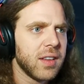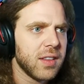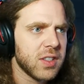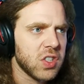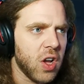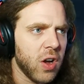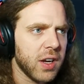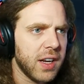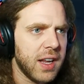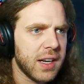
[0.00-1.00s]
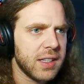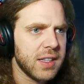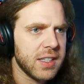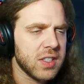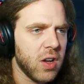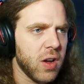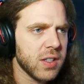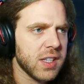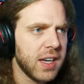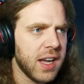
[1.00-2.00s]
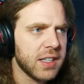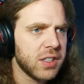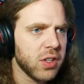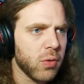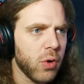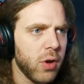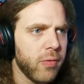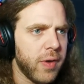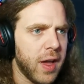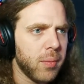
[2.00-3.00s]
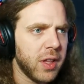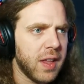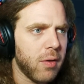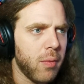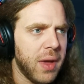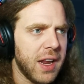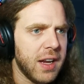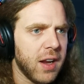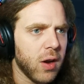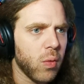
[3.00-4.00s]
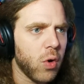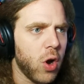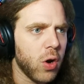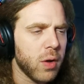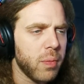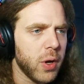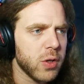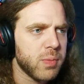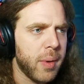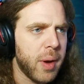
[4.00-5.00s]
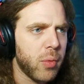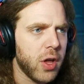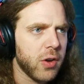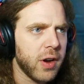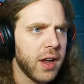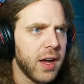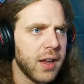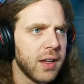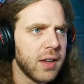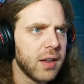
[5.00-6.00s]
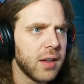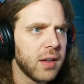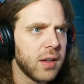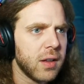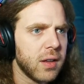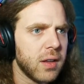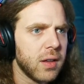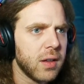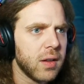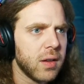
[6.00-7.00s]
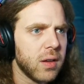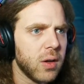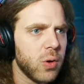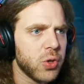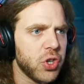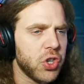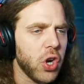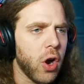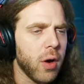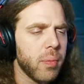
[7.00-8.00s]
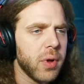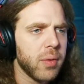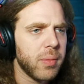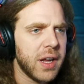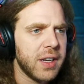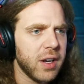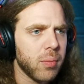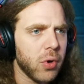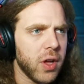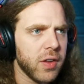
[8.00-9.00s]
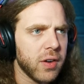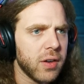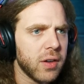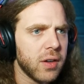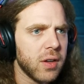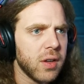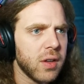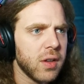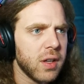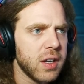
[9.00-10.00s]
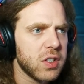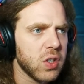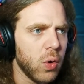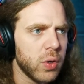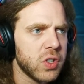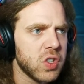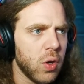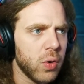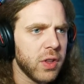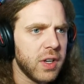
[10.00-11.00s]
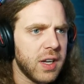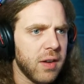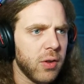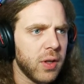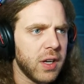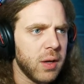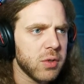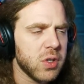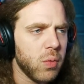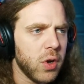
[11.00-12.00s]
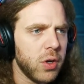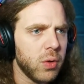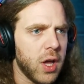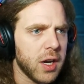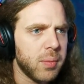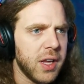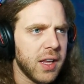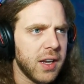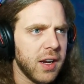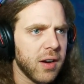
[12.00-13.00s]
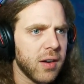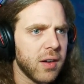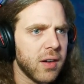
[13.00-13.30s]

The songs connected to the royal family that remain here were all composed by my brother and I. Oh, Sharp, my dear brother. He sold his soul to the devil, and he was the one who locked me in here.